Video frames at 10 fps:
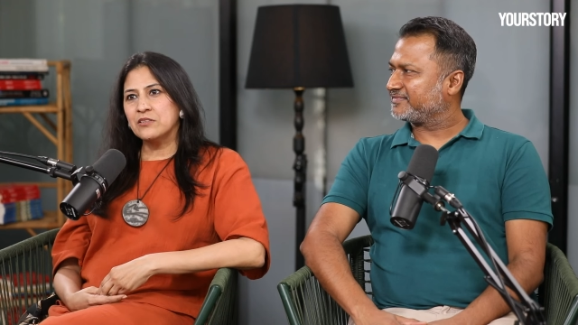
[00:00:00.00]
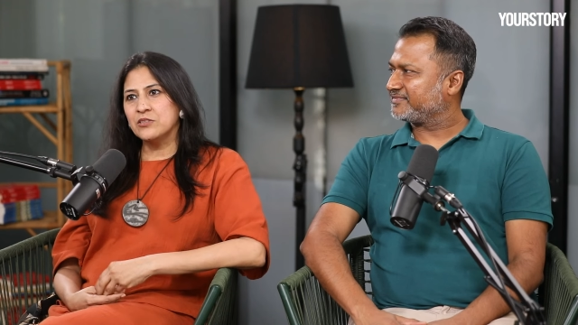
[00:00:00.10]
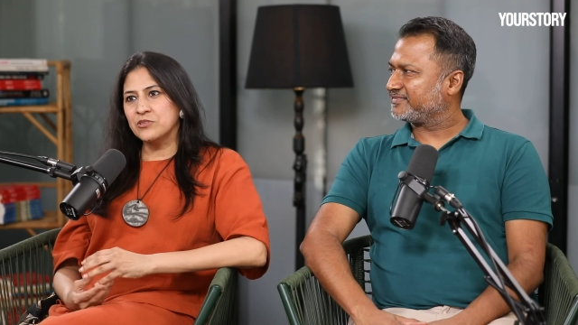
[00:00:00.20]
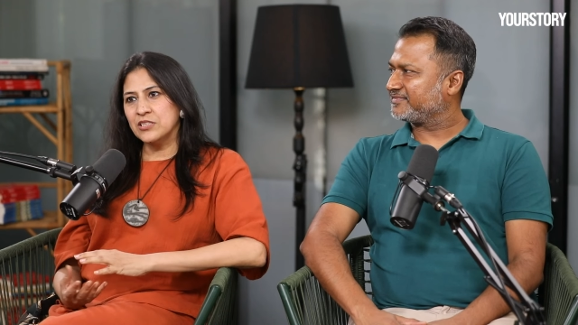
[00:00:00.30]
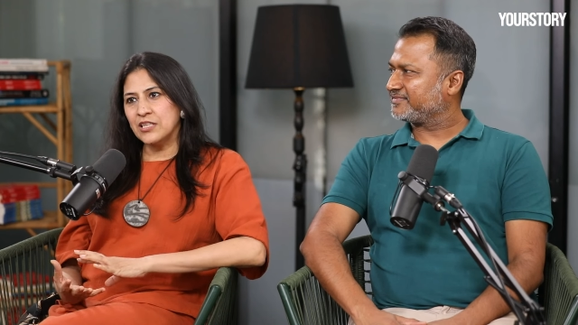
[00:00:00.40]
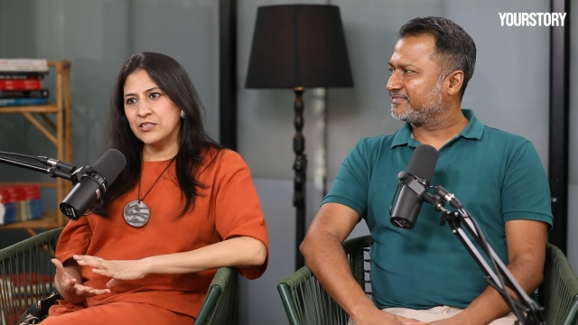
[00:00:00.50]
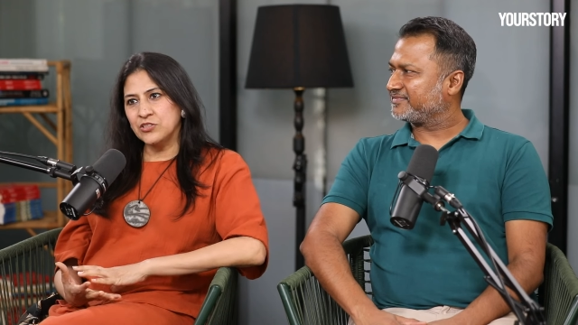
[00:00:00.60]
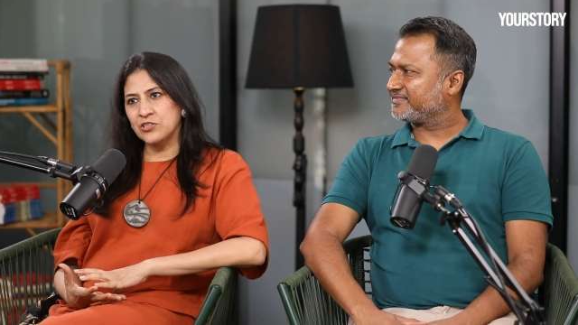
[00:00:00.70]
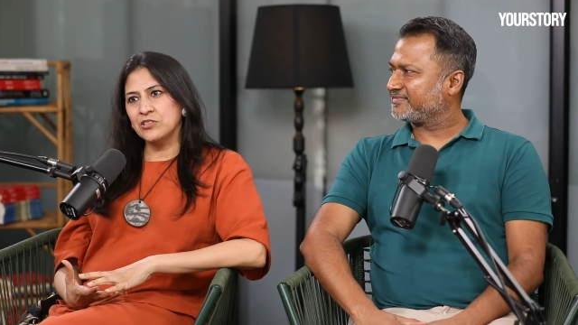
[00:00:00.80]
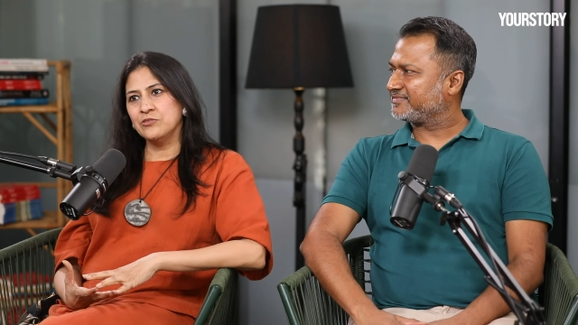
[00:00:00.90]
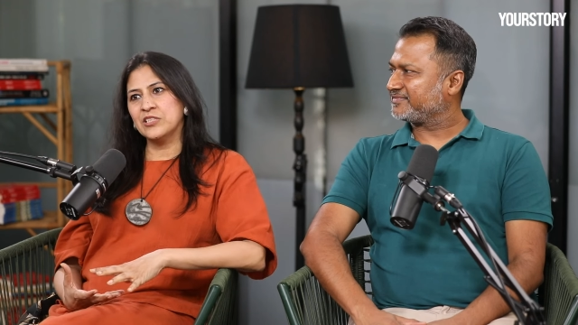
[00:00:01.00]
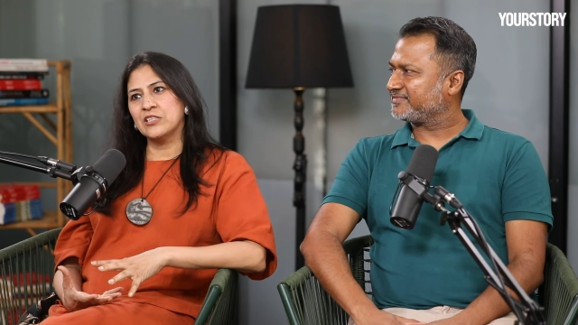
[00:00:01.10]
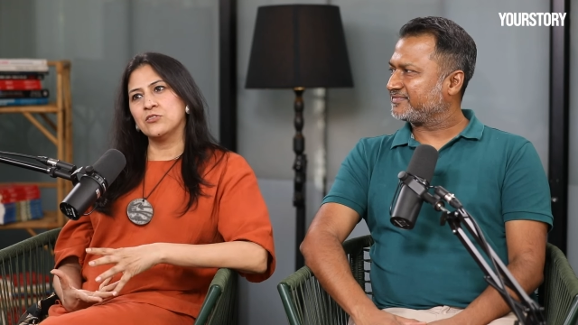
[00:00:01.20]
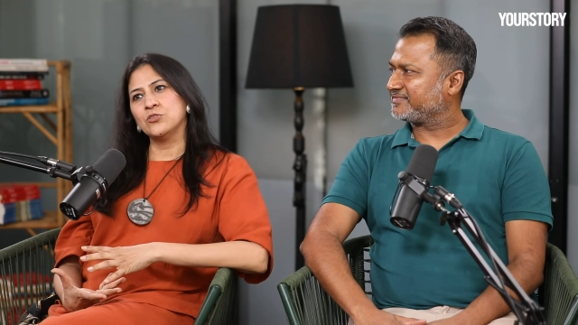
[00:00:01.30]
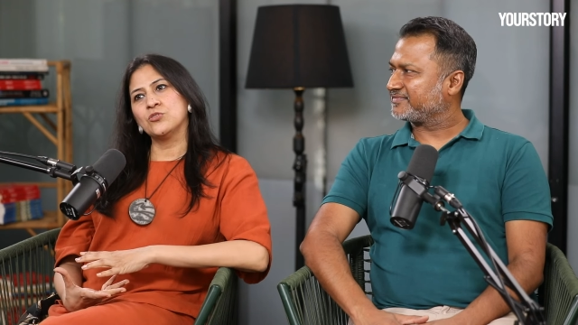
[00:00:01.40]
Speaker 1: But during that journey,
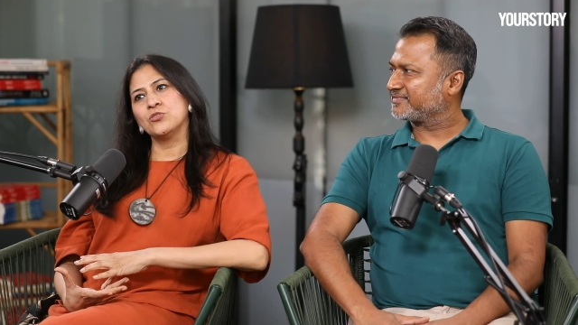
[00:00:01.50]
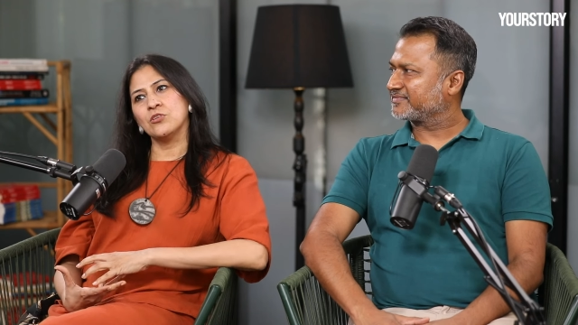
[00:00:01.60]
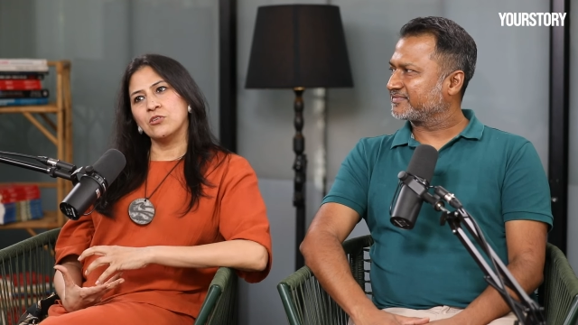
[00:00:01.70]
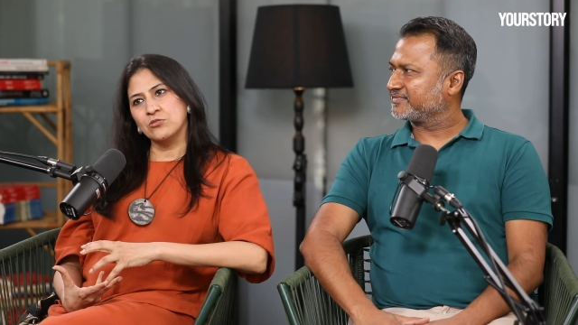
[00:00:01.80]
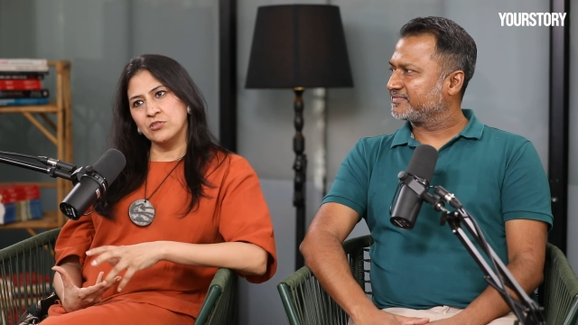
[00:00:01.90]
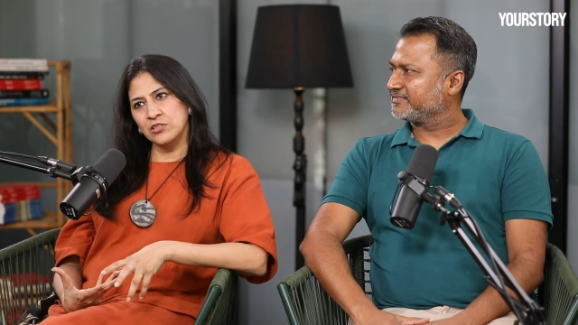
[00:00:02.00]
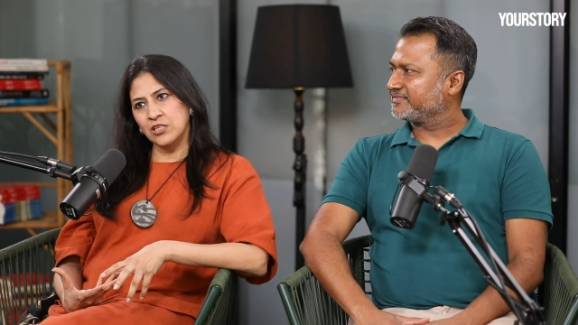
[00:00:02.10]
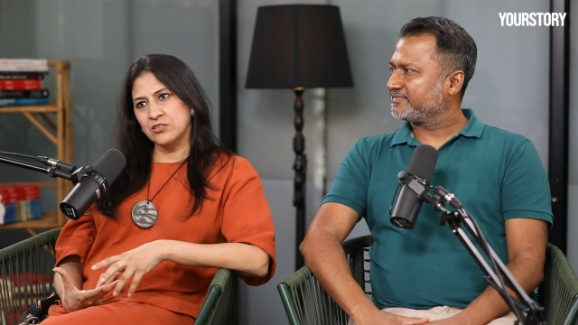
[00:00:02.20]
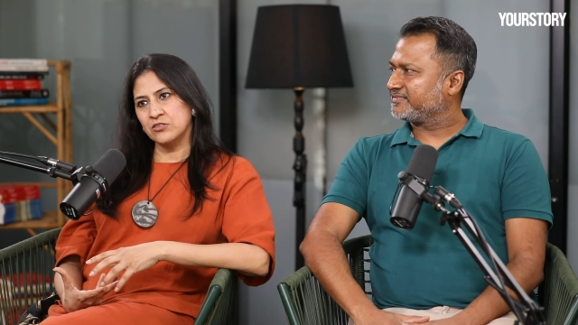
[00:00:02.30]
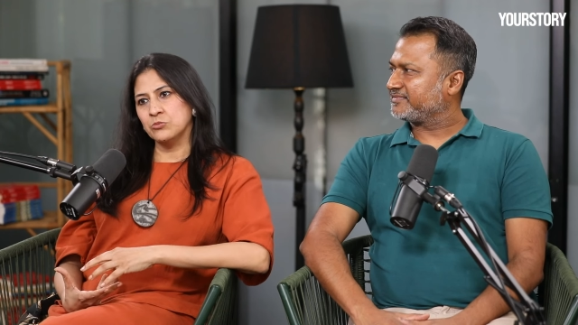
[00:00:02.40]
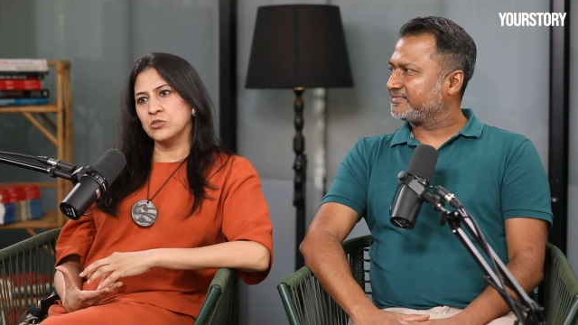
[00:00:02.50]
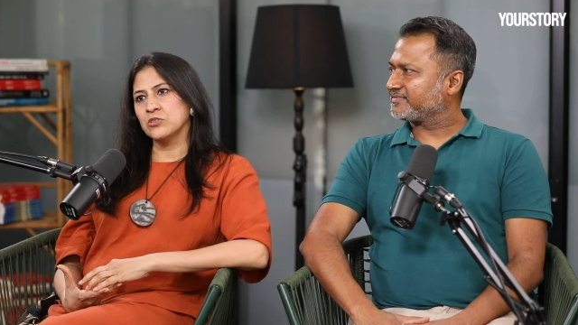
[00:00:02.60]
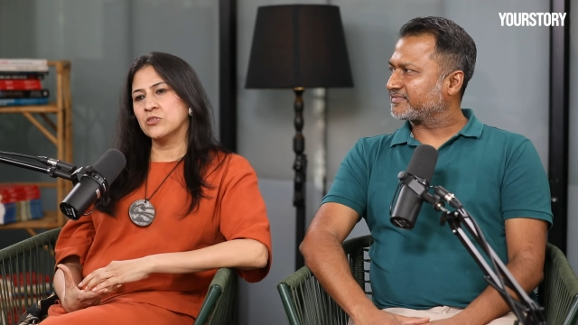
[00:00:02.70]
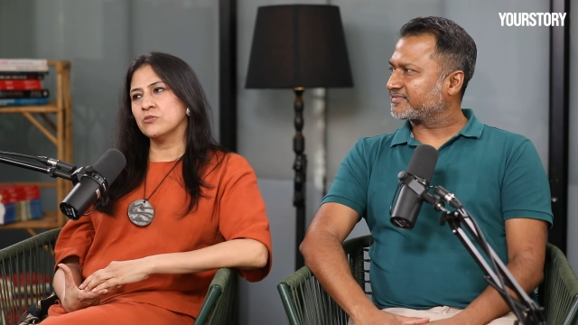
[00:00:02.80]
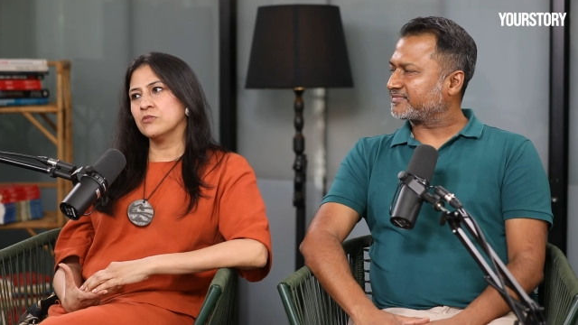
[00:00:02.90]
when I used to talk to the
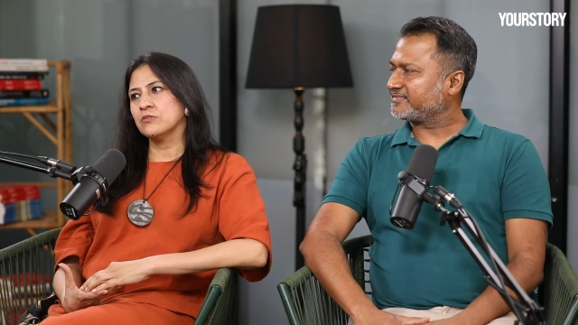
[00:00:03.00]
customers,